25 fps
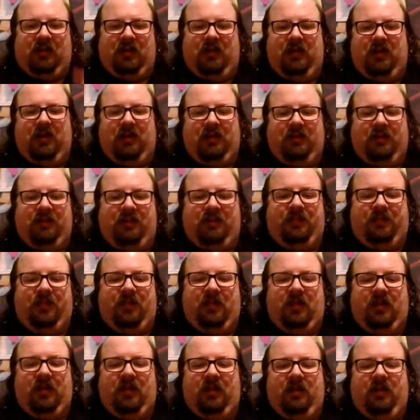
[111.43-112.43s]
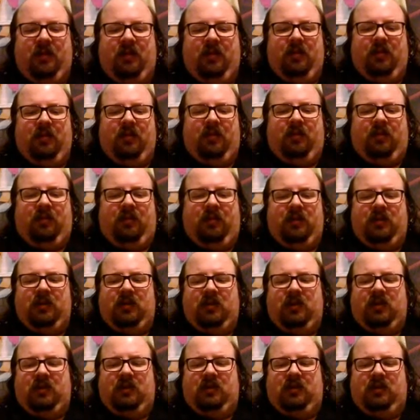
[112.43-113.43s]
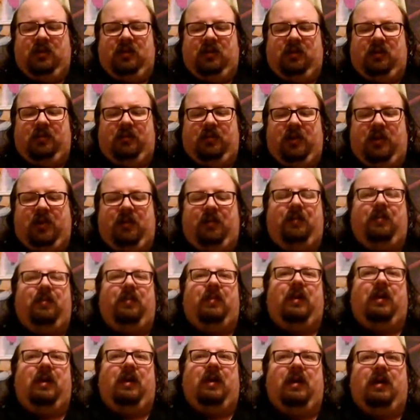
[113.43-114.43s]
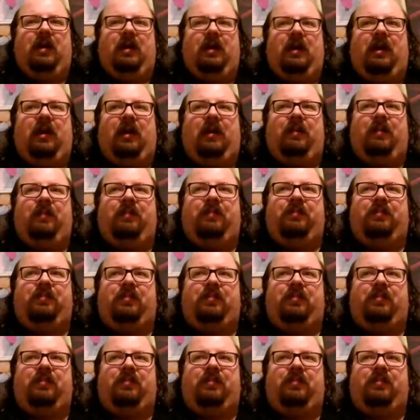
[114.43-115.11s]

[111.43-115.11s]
I want to talk about my